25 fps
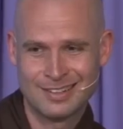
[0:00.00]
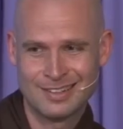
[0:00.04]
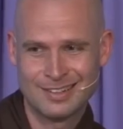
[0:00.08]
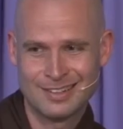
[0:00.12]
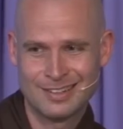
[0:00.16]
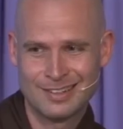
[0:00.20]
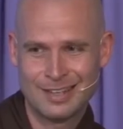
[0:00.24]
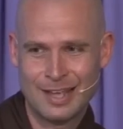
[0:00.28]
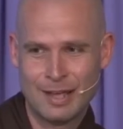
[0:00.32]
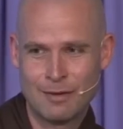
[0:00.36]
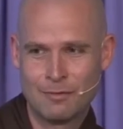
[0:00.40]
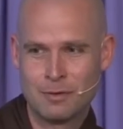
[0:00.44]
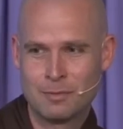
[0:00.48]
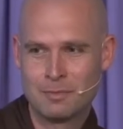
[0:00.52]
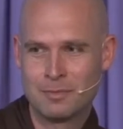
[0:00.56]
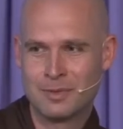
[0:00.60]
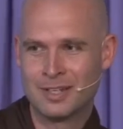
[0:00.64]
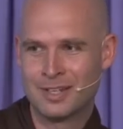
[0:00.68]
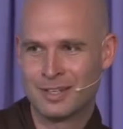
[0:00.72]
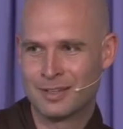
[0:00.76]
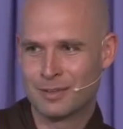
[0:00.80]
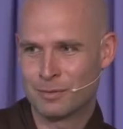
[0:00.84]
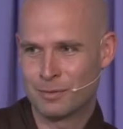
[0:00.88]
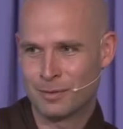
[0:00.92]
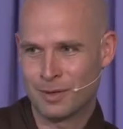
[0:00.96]
every
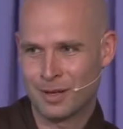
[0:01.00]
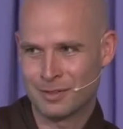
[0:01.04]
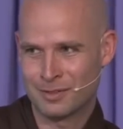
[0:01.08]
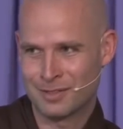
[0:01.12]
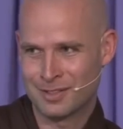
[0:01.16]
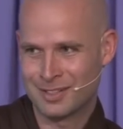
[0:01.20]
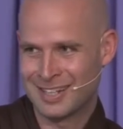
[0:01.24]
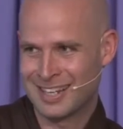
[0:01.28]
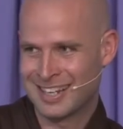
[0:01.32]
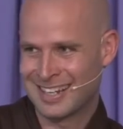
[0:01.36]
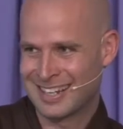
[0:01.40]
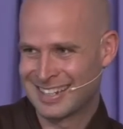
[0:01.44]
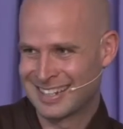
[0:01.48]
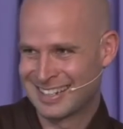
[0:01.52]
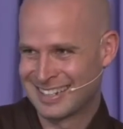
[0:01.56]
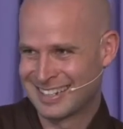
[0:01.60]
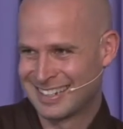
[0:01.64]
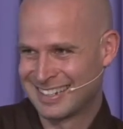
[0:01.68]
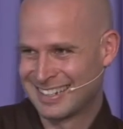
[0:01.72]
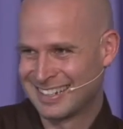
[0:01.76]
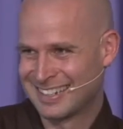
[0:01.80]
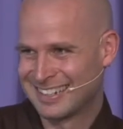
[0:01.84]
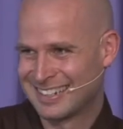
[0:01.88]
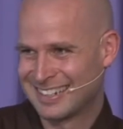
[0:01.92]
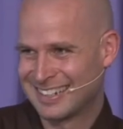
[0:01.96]
minute throughout the day,
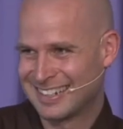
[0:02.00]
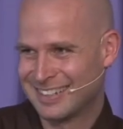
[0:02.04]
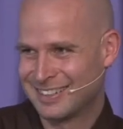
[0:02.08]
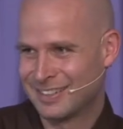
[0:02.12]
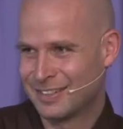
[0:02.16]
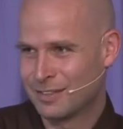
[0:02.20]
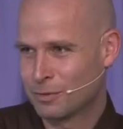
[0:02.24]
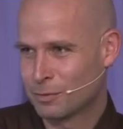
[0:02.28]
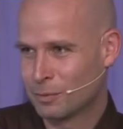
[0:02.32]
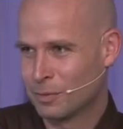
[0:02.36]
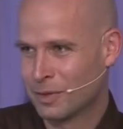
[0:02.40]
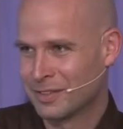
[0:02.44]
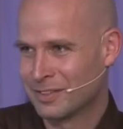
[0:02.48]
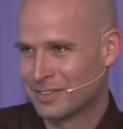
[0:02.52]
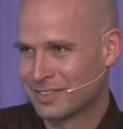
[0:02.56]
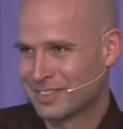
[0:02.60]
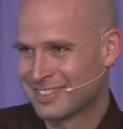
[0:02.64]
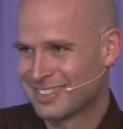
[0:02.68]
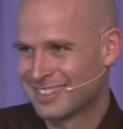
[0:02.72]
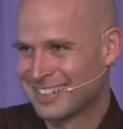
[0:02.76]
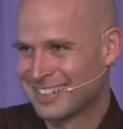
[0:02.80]
at least once.